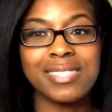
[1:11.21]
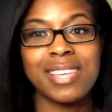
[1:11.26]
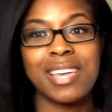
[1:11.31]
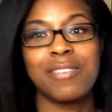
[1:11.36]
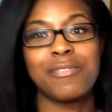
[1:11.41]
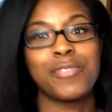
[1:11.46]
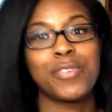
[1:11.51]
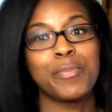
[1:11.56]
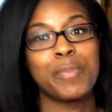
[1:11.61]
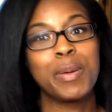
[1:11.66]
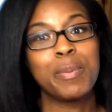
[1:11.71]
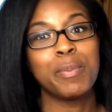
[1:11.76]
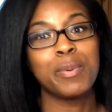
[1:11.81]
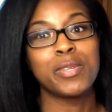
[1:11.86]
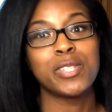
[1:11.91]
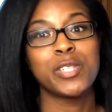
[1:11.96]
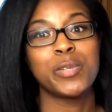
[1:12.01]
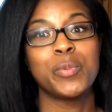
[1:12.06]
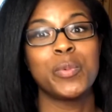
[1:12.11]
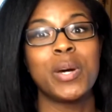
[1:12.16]
and for people
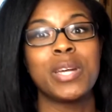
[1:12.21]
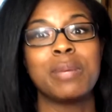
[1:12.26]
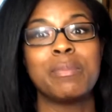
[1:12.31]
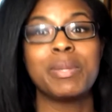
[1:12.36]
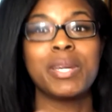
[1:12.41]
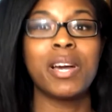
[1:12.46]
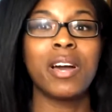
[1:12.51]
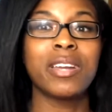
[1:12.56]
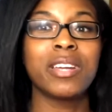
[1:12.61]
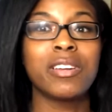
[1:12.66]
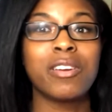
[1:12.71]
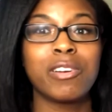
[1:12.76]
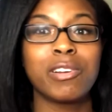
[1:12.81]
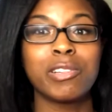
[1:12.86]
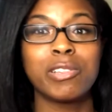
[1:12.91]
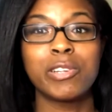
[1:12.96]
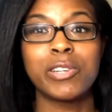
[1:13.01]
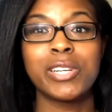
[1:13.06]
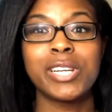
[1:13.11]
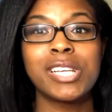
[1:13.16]
to want to be on it or
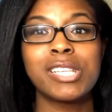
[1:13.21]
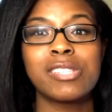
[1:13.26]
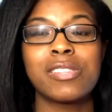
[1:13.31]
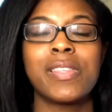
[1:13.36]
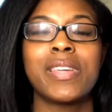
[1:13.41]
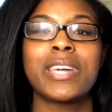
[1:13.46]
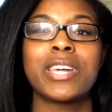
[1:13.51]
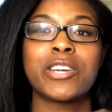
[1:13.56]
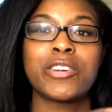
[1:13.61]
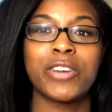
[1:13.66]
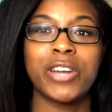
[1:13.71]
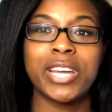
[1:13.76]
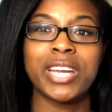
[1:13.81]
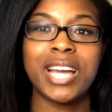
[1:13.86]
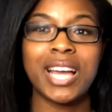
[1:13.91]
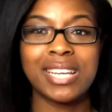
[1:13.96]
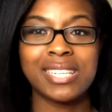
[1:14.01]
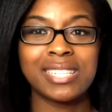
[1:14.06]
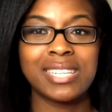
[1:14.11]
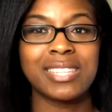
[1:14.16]
learn it so they can create
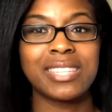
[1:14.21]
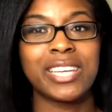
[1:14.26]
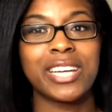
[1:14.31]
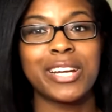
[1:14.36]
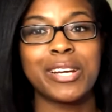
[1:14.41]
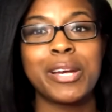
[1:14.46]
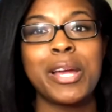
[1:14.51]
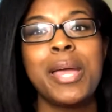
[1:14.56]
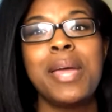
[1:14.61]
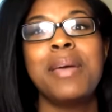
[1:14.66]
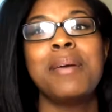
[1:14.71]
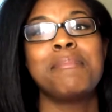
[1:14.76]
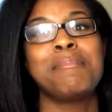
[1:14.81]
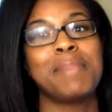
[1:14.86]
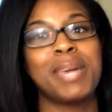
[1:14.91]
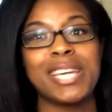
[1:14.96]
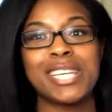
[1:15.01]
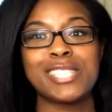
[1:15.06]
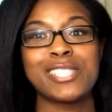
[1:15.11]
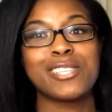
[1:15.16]
content there
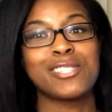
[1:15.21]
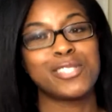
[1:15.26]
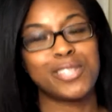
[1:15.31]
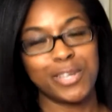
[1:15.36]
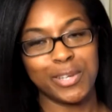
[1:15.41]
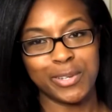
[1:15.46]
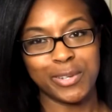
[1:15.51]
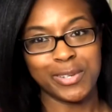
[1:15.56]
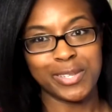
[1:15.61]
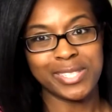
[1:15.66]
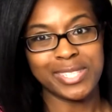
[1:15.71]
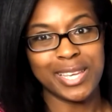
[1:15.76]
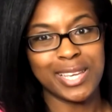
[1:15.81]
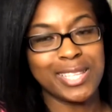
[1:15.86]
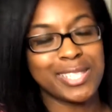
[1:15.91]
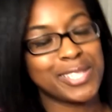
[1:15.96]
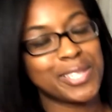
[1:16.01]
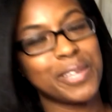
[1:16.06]
makes total sense.